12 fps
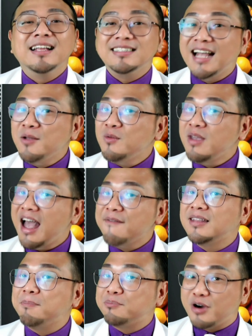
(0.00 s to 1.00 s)
Then we
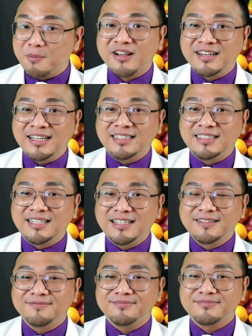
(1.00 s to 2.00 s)
have the pomegranate.
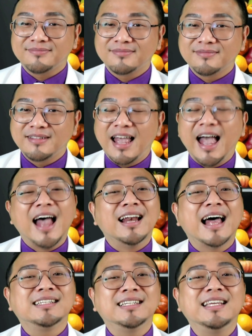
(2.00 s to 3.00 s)
And
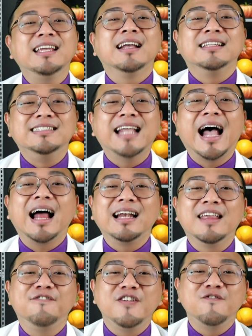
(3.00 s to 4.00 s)
lastly, dark
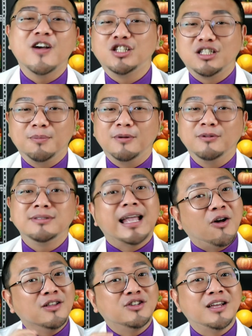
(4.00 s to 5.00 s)
leafy vegetables
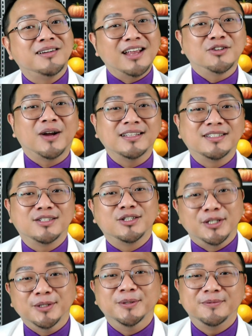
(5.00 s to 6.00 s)
that contain nitrates
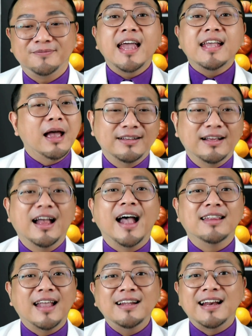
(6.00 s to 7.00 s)
too.
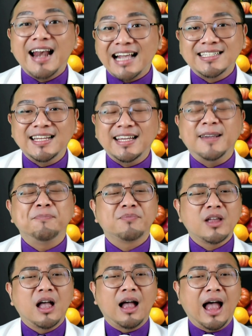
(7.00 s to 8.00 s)
And then lastly,
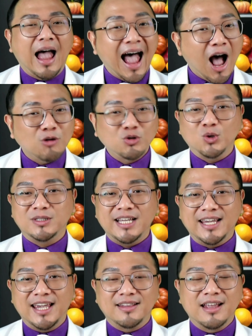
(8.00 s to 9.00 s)
how to
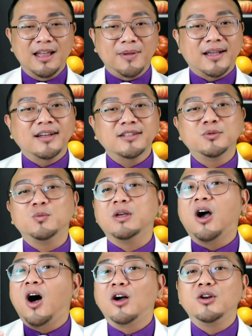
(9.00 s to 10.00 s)
take it. Because we
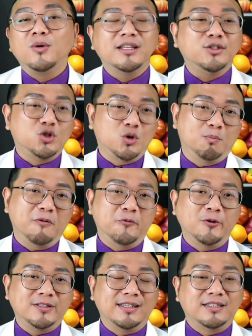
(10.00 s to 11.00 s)
all know this
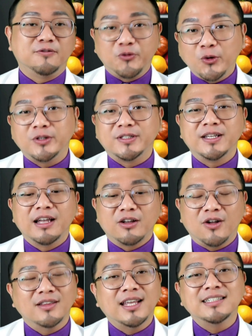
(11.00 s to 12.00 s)
superfoods is food,
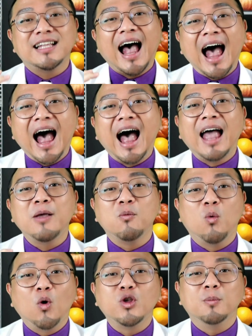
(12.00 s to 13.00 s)
contains high
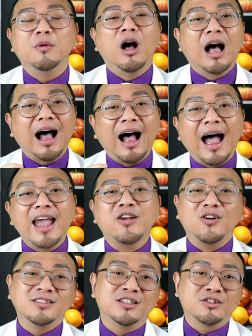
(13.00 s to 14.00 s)
volume, high
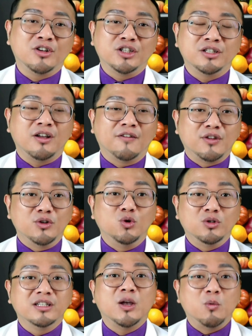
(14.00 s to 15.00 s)
concentration of the
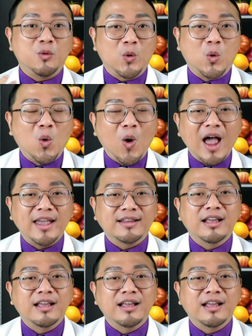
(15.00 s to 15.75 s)
nutrients that we require.